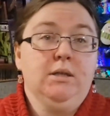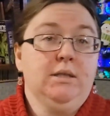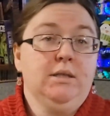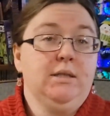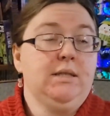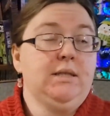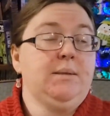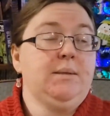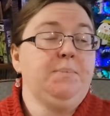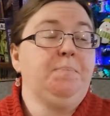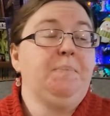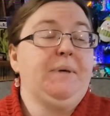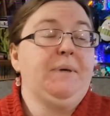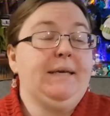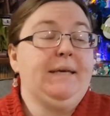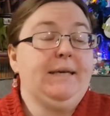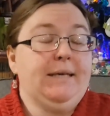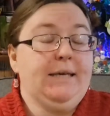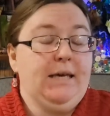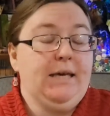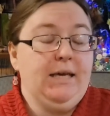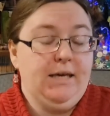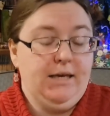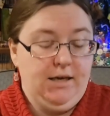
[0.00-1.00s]

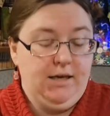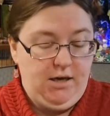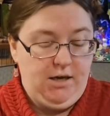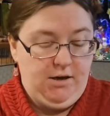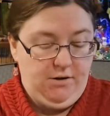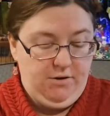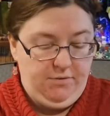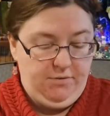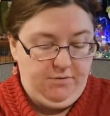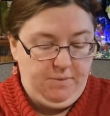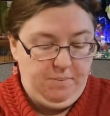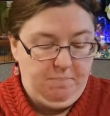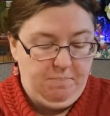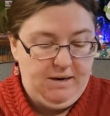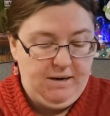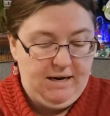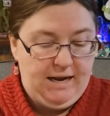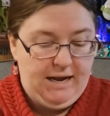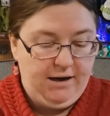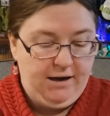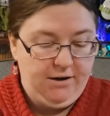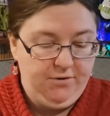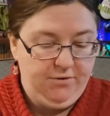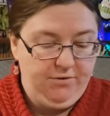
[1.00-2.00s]
speaking of
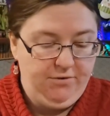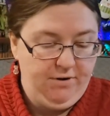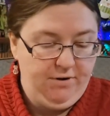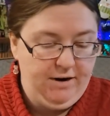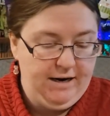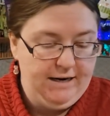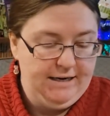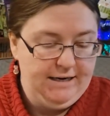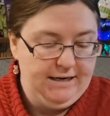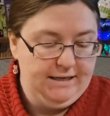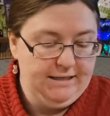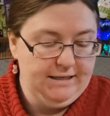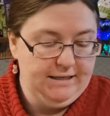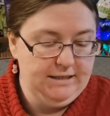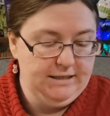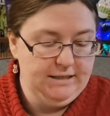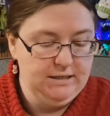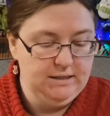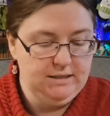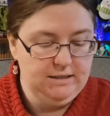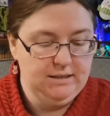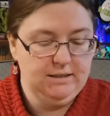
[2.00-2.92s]
Black Friday deals,